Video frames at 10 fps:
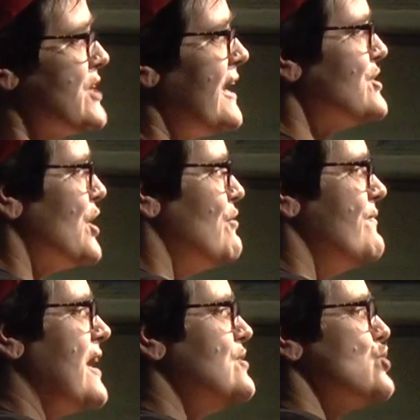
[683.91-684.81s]
takes her
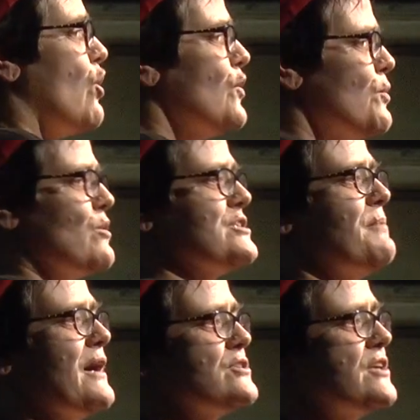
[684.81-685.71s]
revenge on the
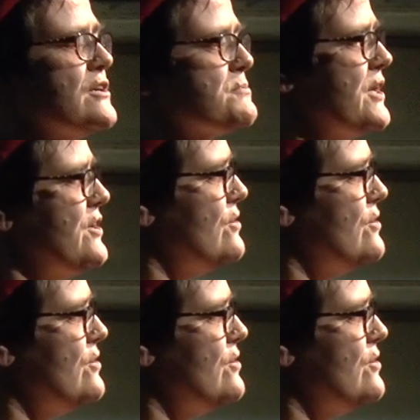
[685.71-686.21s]
washing powder salesman